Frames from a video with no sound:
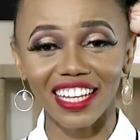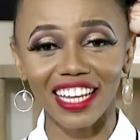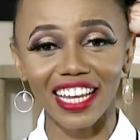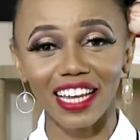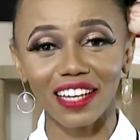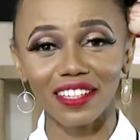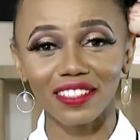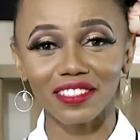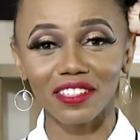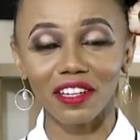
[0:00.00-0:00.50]

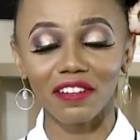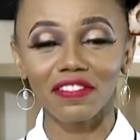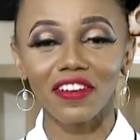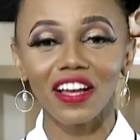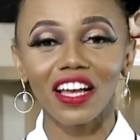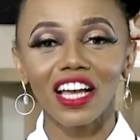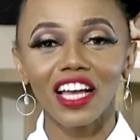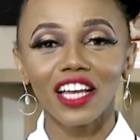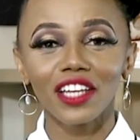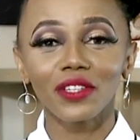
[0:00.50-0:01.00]
account of
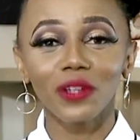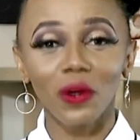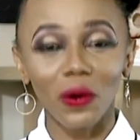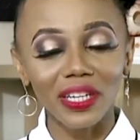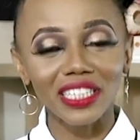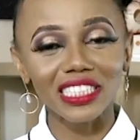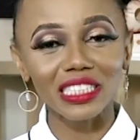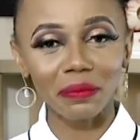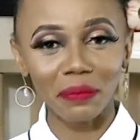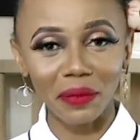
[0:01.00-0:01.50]
your
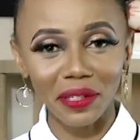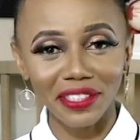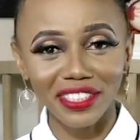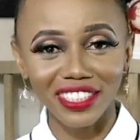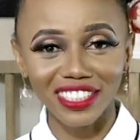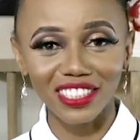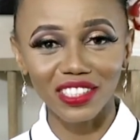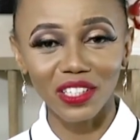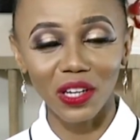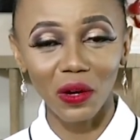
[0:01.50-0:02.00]

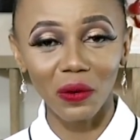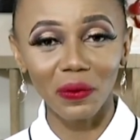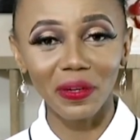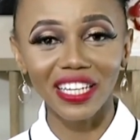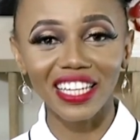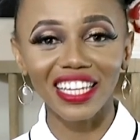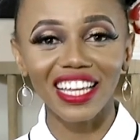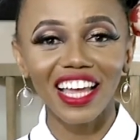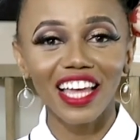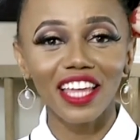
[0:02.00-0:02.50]
experience
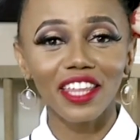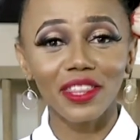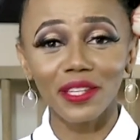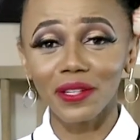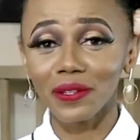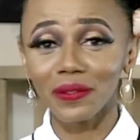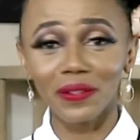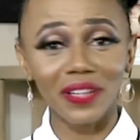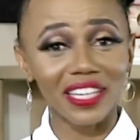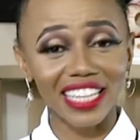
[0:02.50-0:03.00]
going
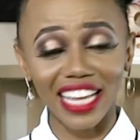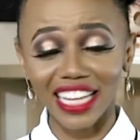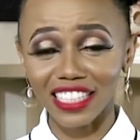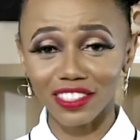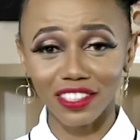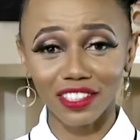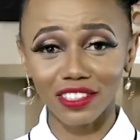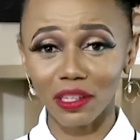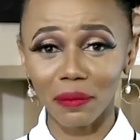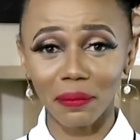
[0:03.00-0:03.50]
through a
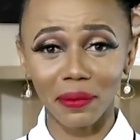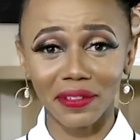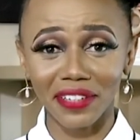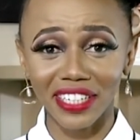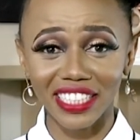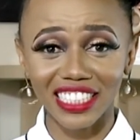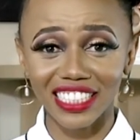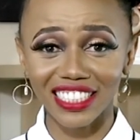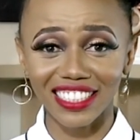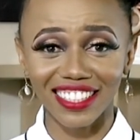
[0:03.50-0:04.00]
cataract
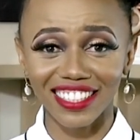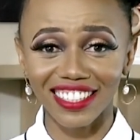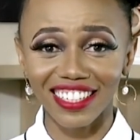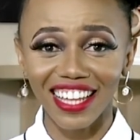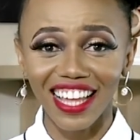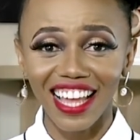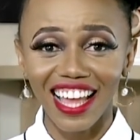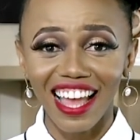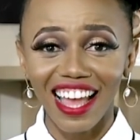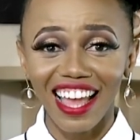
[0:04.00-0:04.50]

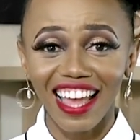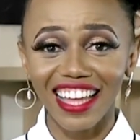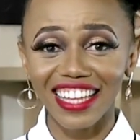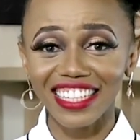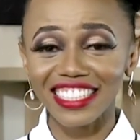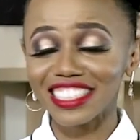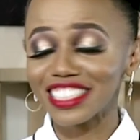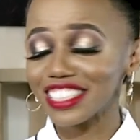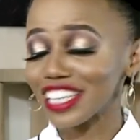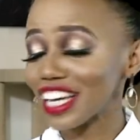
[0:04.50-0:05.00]
operation. And